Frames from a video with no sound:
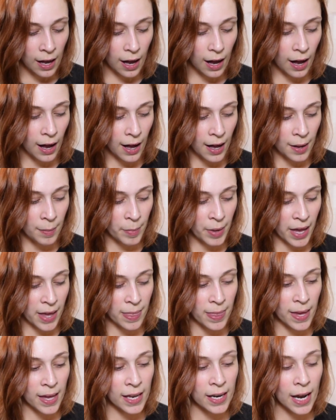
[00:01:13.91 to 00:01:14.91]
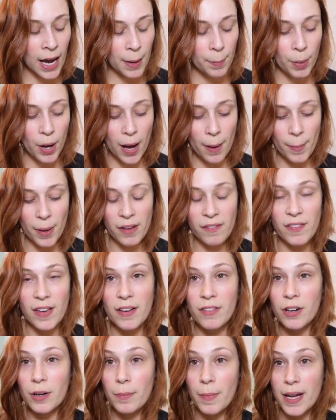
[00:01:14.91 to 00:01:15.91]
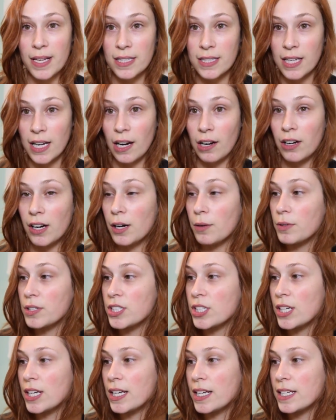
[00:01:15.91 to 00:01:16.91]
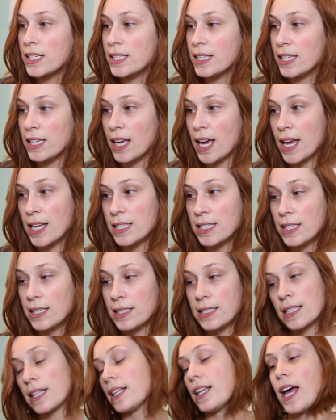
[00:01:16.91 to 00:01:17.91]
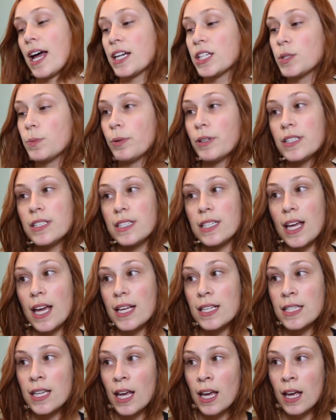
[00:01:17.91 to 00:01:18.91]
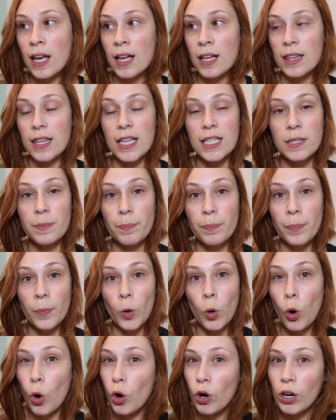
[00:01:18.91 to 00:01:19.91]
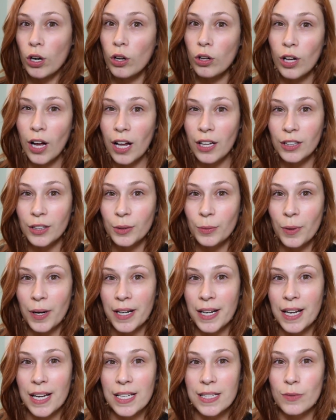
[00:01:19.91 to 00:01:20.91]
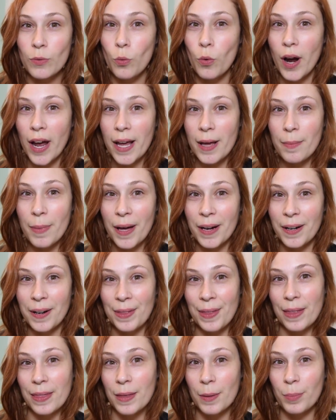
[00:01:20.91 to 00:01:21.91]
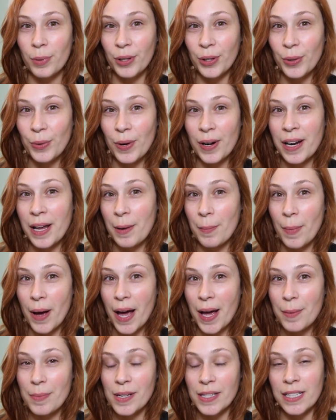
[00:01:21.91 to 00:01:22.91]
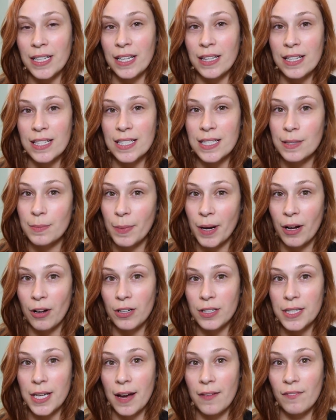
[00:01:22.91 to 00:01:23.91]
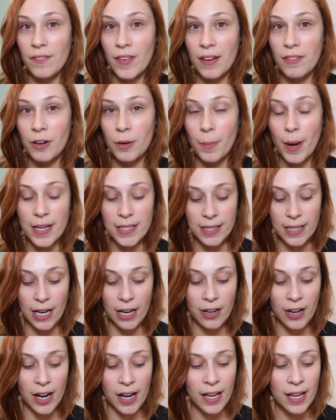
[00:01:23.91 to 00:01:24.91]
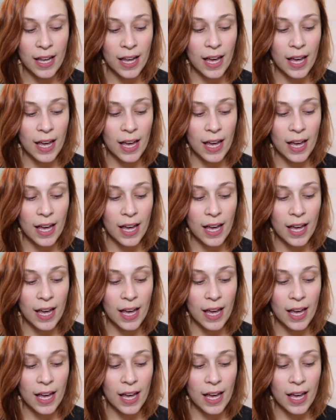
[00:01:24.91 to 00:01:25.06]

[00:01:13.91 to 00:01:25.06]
Um, and then I bought my favorite mascara, which is the Essence Lash Princess. This coral colored one is way better than the blue one in my opinion. This is my all-time favorite mascara.